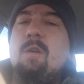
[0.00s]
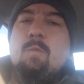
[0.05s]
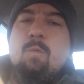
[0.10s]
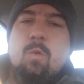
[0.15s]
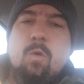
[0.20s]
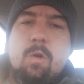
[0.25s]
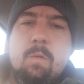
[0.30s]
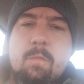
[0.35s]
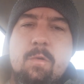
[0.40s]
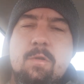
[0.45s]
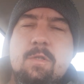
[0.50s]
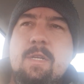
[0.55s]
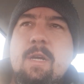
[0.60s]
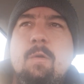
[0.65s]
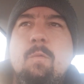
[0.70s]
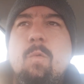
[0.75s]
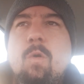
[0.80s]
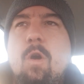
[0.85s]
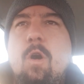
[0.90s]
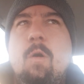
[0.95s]
warmers at
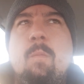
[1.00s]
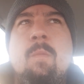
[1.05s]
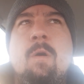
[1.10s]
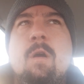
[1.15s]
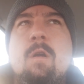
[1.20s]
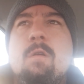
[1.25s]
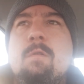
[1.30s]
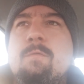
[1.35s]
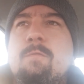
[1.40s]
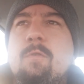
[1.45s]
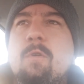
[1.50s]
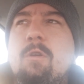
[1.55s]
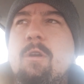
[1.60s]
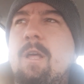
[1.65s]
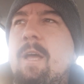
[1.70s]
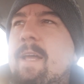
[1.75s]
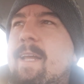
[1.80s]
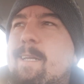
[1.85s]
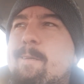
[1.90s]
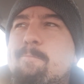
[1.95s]
Walmart for
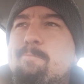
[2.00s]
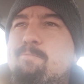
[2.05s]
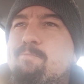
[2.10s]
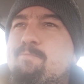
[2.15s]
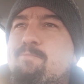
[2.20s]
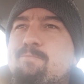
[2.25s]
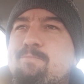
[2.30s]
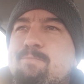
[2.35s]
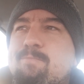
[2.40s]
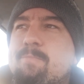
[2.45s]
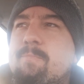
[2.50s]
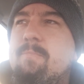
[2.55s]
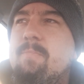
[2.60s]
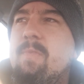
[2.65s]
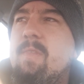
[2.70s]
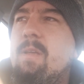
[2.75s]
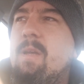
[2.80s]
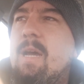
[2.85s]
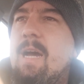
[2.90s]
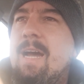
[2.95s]

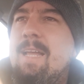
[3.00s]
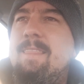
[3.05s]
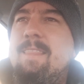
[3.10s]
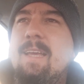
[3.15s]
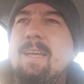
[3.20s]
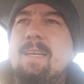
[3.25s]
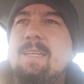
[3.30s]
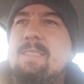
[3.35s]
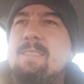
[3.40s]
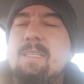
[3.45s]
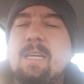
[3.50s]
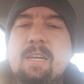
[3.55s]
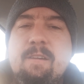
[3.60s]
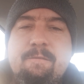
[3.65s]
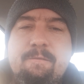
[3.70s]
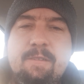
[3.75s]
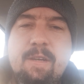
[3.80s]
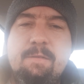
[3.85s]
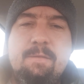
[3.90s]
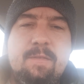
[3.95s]
I think it's like
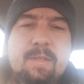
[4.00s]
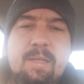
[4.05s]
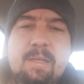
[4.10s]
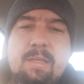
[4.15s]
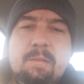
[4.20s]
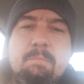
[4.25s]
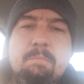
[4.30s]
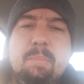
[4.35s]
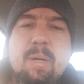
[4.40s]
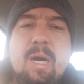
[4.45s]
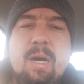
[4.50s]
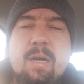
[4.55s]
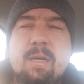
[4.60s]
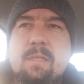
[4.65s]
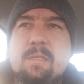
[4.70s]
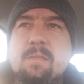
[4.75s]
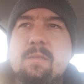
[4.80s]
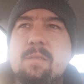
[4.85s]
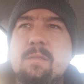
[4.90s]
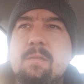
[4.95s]

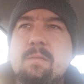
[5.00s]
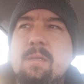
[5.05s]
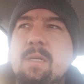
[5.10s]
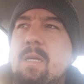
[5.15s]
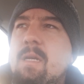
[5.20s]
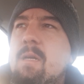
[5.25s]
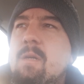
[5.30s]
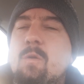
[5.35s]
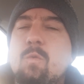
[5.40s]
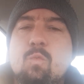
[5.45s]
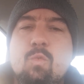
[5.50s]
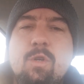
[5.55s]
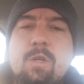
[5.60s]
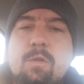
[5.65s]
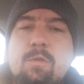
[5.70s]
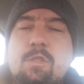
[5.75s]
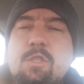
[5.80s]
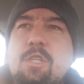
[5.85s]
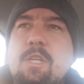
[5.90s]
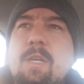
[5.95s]
$15,
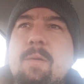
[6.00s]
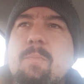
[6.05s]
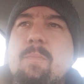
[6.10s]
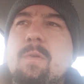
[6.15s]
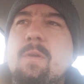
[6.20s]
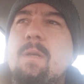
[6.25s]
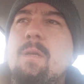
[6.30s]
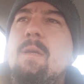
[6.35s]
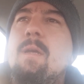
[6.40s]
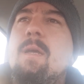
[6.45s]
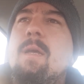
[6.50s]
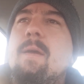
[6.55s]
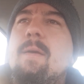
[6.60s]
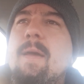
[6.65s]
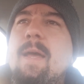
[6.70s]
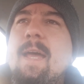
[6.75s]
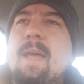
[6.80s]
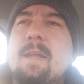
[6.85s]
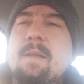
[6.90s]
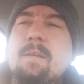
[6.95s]
real cheap.
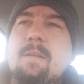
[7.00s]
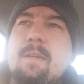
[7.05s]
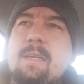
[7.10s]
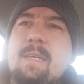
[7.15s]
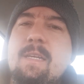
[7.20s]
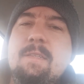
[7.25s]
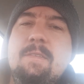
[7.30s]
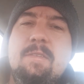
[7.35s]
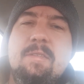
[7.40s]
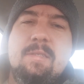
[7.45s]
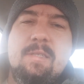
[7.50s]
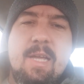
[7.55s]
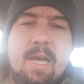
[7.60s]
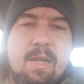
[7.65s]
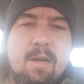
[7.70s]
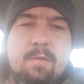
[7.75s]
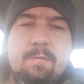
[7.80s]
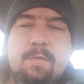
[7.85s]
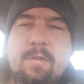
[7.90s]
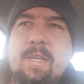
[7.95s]
And
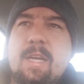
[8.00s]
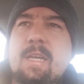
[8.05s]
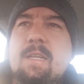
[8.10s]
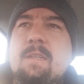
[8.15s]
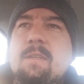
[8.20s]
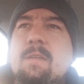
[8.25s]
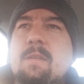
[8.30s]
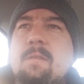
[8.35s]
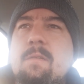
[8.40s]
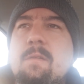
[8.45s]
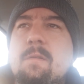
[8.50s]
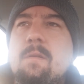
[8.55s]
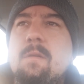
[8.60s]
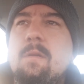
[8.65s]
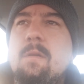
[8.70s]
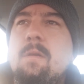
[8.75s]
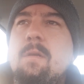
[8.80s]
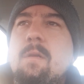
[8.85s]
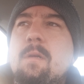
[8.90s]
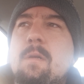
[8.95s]
instead of getting
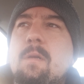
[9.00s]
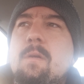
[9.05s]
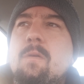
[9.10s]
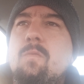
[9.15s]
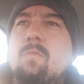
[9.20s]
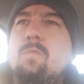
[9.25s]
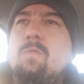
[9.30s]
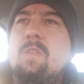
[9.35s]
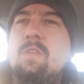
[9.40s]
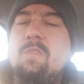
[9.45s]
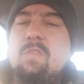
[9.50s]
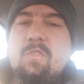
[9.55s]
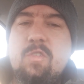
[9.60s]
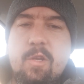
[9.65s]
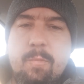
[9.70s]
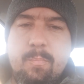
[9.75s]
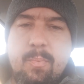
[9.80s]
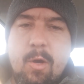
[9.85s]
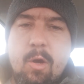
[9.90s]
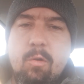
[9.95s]
the
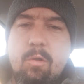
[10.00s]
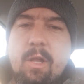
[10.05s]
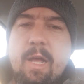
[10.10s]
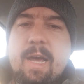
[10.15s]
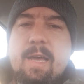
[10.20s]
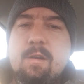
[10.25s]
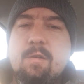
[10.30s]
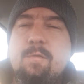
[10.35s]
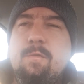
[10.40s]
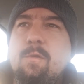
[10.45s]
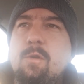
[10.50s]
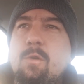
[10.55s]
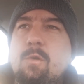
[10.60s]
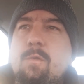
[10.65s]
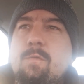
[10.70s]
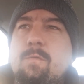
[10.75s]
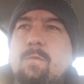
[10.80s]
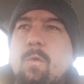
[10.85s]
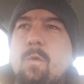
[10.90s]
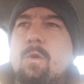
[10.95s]
Zippo lighter
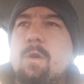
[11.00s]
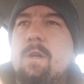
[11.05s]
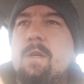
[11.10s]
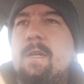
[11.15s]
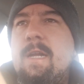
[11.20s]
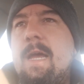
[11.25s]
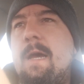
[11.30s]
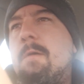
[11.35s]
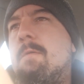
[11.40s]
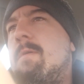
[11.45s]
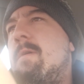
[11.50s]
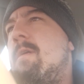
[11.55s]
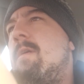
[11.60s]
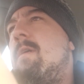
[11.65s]
fluid for it, now